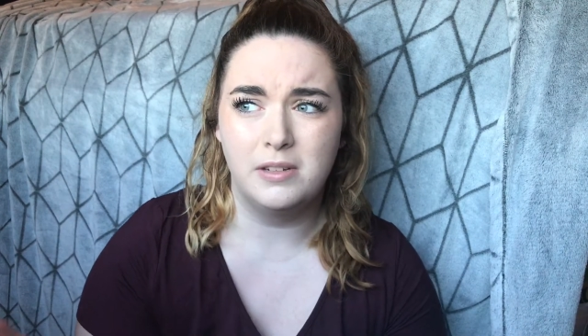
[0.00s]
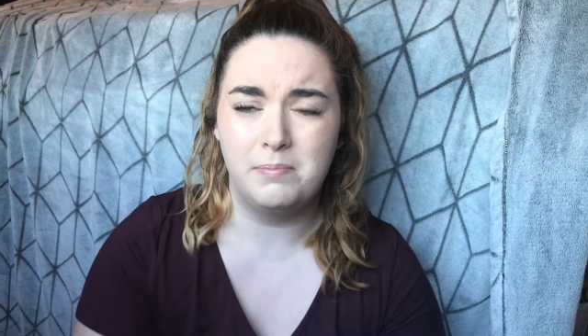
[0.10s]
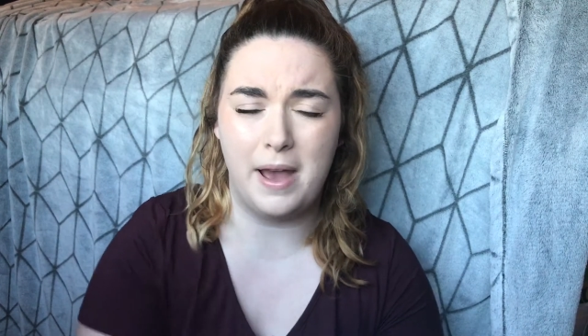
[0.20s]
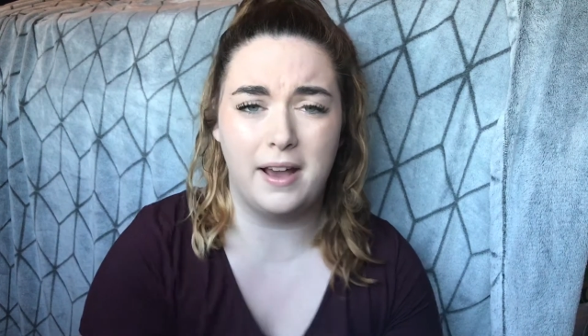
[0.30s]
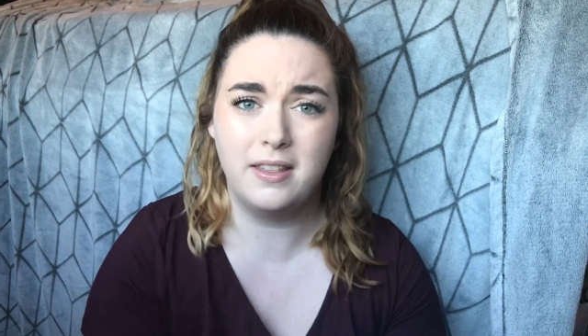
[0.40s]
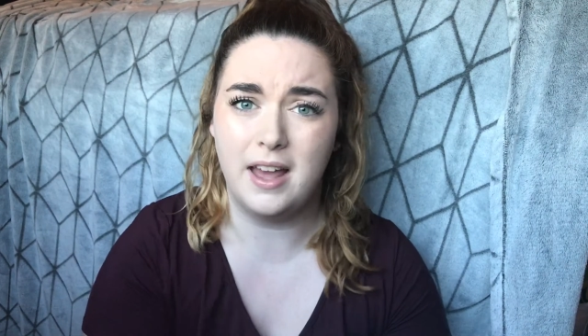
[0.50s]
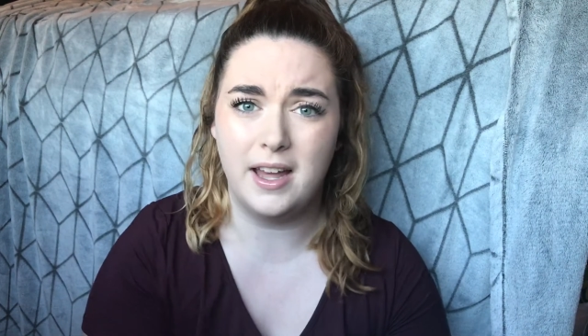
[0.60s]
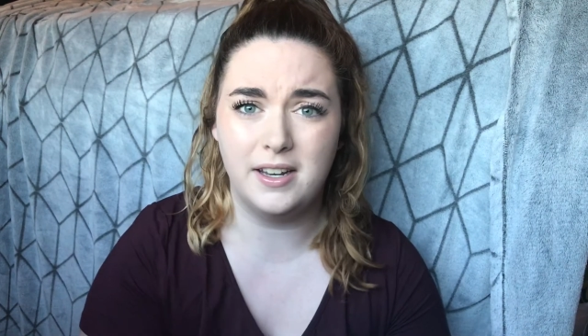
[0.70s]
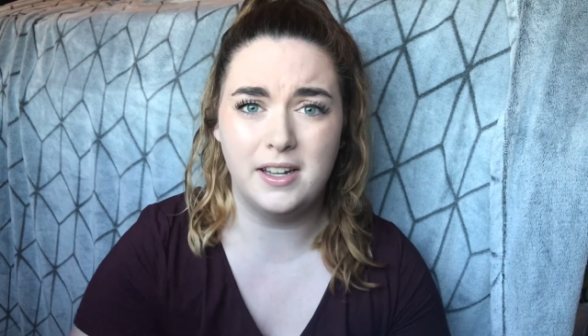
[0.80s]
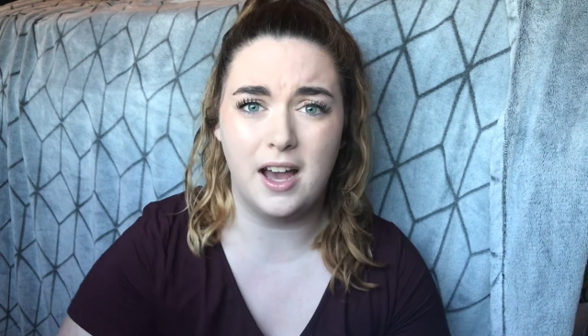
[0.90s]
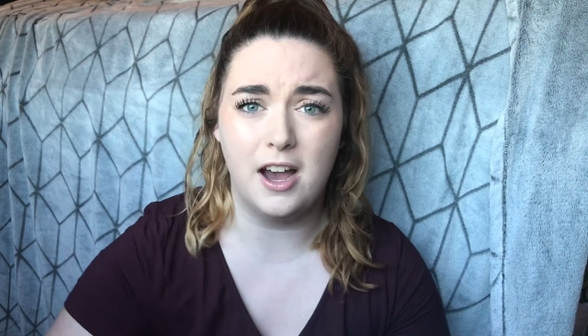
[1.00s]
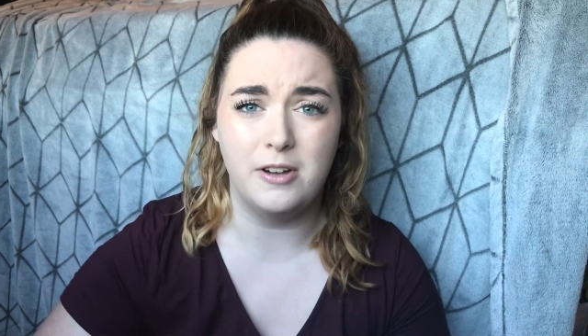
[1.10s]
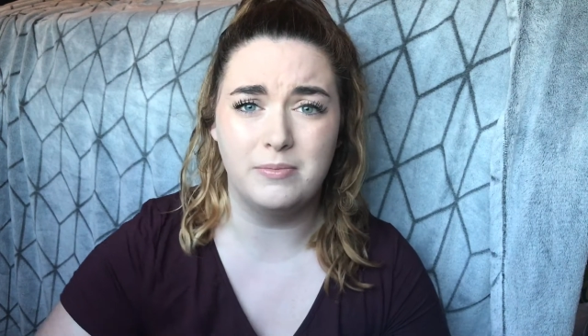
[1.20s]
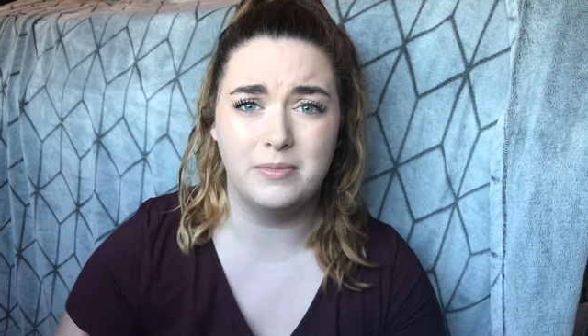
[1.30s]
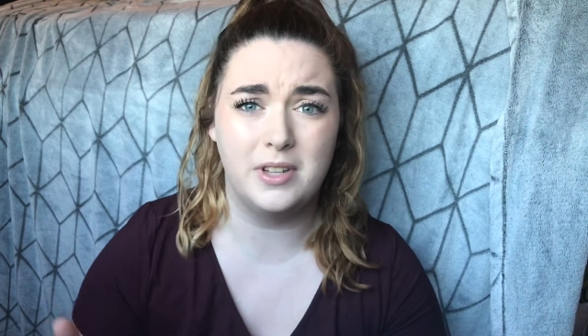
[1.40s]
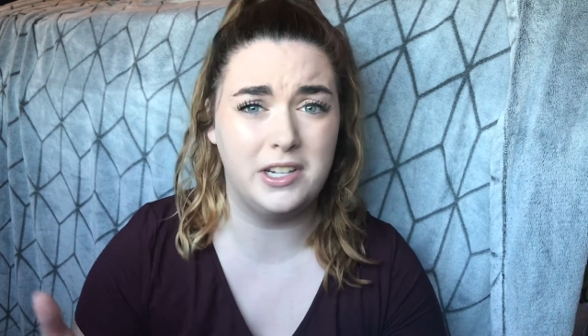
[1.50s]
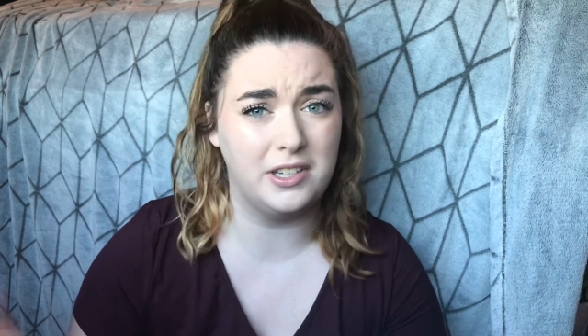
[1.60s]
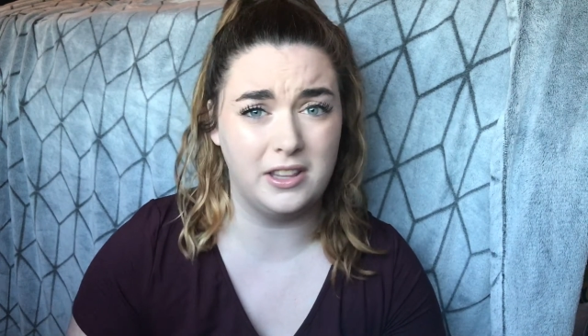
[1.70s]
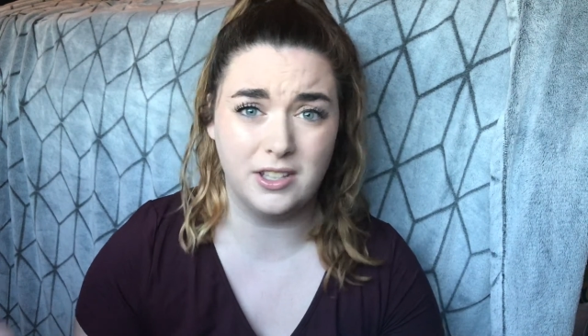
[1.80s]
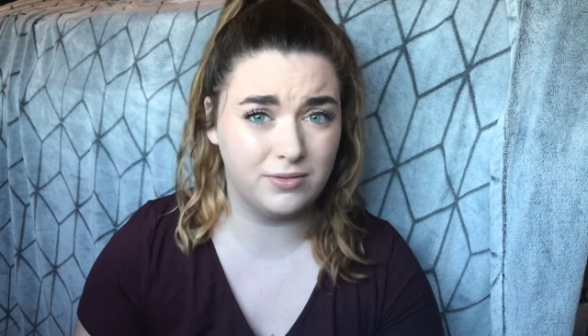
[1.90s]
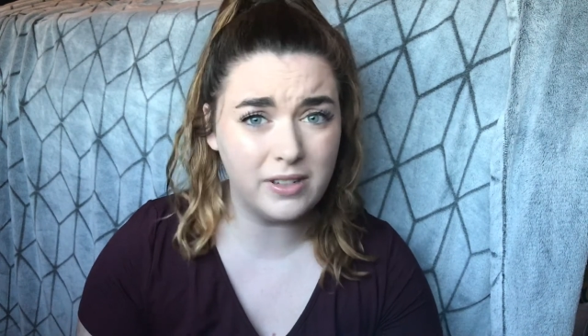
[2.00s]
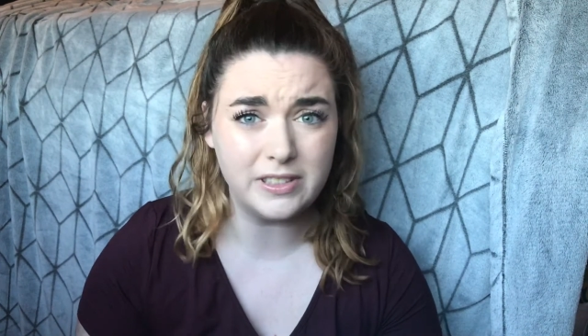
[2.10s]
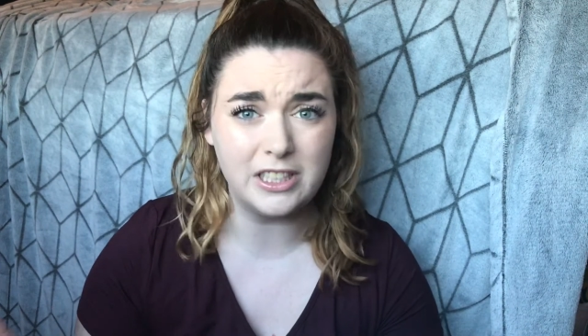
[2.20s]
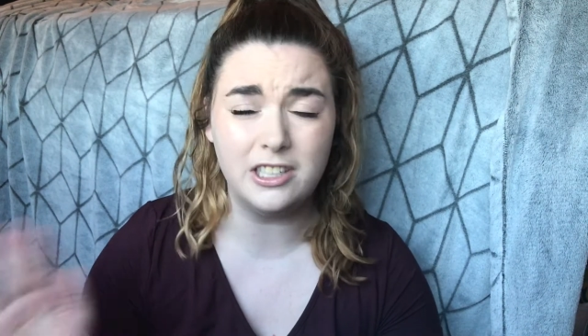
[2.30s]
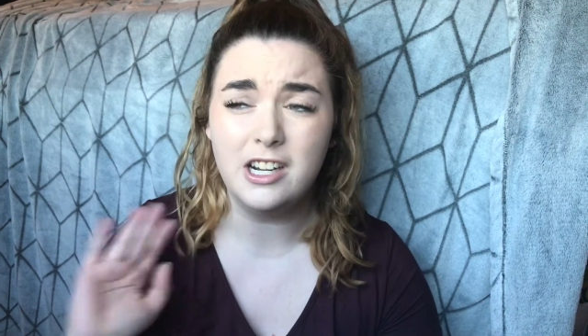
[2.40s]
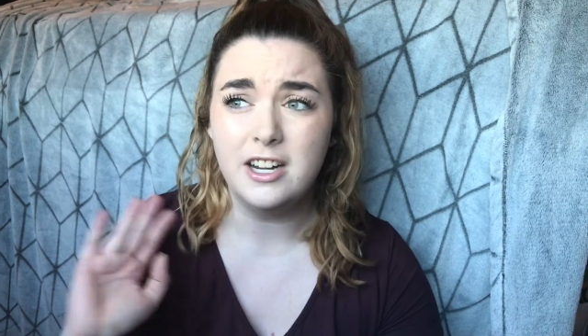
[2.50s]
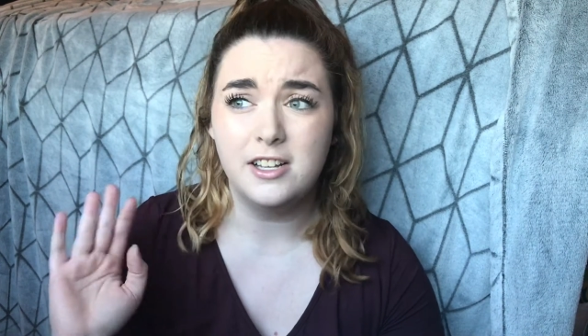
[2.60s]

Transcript: back then. There's like this river,